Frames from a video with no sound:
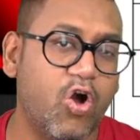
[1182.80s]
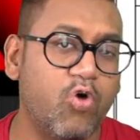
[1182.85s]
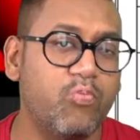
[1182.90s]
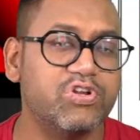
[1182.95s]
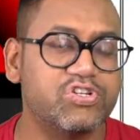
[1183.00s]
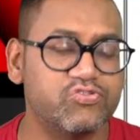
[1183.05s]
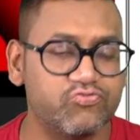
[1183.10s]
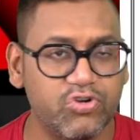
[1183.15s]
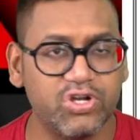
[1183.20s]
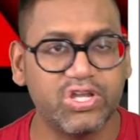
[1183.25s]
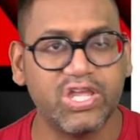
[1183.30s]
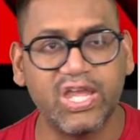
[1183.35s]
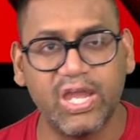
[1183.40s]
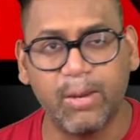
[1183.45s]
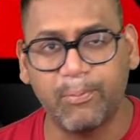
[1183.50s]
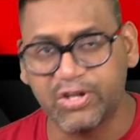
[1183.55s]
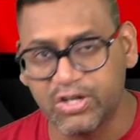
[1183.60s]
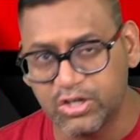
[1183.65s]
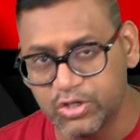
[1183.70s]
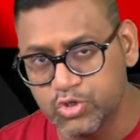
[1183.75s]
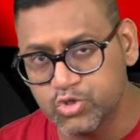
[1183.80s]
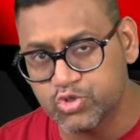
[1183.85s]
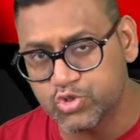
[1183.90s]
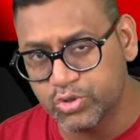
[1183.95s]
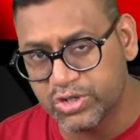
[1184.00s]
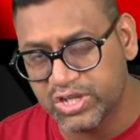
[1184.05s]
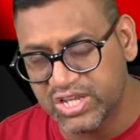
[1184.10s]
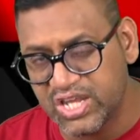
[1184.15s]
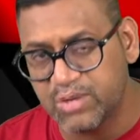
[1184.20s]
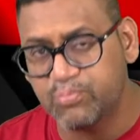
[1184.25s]
working capital you should
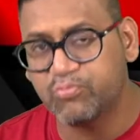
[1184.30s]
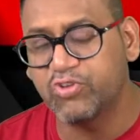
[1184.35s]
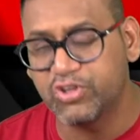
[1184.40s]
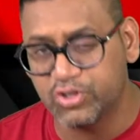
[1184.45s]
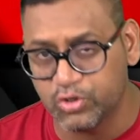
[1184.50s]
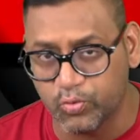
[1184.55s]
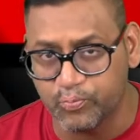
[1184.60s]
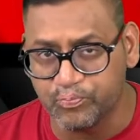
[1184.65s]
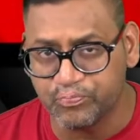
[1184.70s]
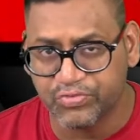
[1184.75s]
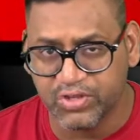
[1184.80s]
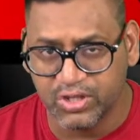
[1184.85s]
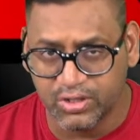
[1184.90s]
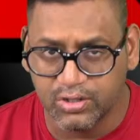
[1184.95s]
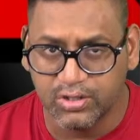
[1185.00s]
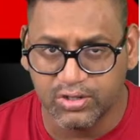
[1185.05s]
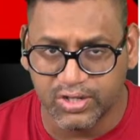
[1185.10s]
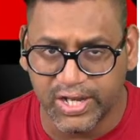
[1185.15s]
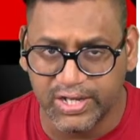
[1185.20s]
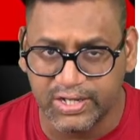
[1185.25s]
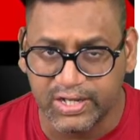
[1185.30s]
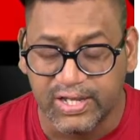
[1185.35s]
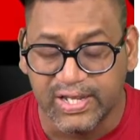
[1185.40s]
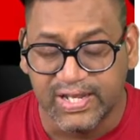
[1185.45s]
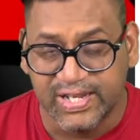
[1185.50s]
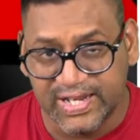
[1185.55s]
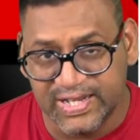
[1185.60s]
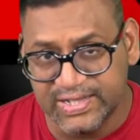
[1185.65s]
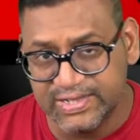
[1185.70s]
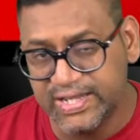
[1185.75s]
keep with you, right?
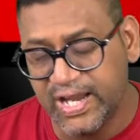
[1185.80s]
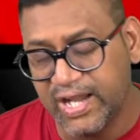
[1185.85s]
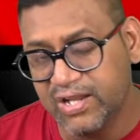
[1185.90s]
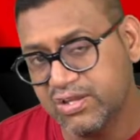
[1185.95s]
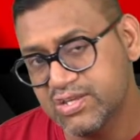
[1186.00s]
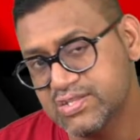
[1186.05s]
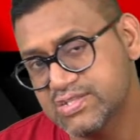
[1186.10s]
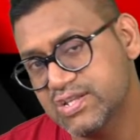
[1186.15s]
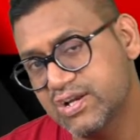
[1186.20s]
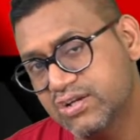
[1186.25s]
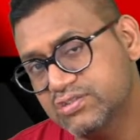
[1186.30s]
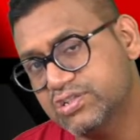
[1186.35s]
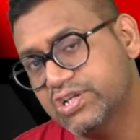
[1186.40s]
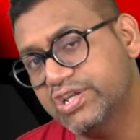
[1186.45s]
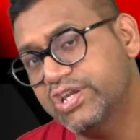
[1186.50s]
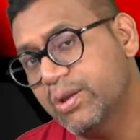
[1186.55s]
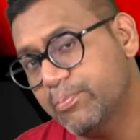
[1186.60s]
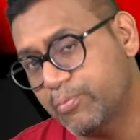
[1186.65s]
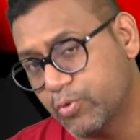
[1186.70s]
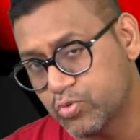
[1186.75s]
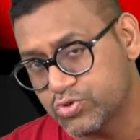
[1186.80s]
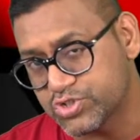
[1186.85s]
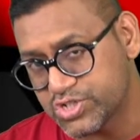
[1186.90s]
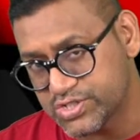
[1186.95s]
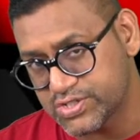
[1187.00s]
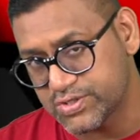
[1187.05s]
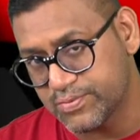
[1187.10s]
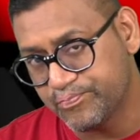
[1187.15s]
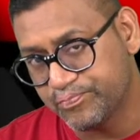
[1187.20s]
In that case, there are three approaches.